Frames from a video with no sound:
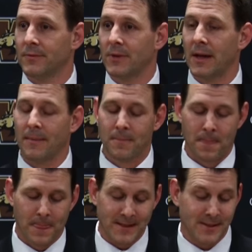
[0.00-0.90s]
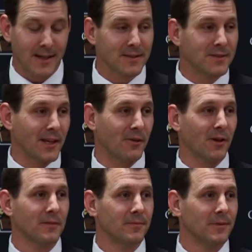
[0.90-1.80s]
okay? The second
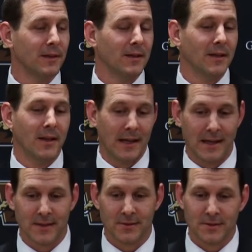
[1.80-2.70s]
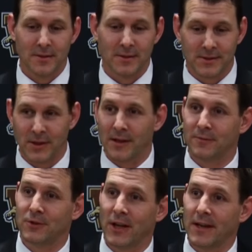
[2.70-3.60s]
secret is secret
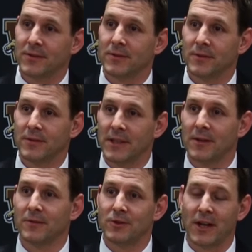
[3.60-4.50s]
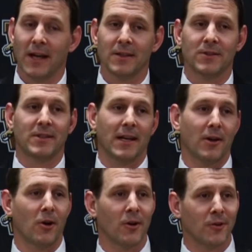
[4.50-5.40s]
of change. Secret of change is
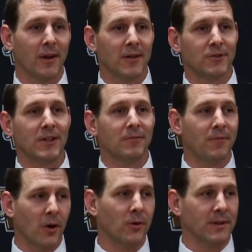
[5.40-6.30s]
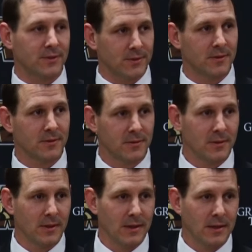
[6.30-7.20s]
taking all your energy and focus
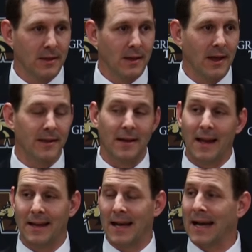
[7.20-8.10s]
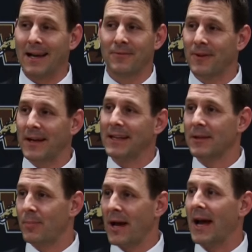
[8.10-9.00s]
and not on fighting
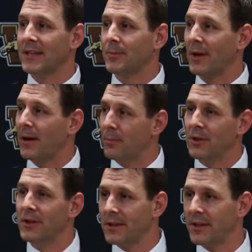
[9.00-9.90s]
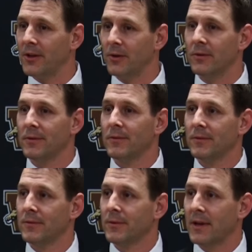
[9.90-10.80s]
the past, but on building the new.
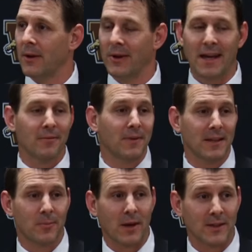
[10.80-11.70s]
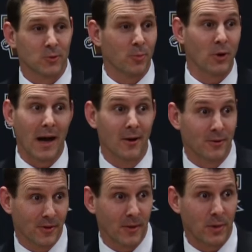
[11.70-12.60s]
Okay, we can't fight the past. We're proud
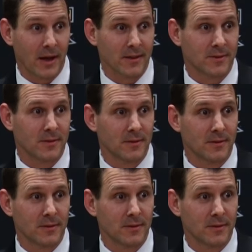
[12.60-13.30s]
of our past.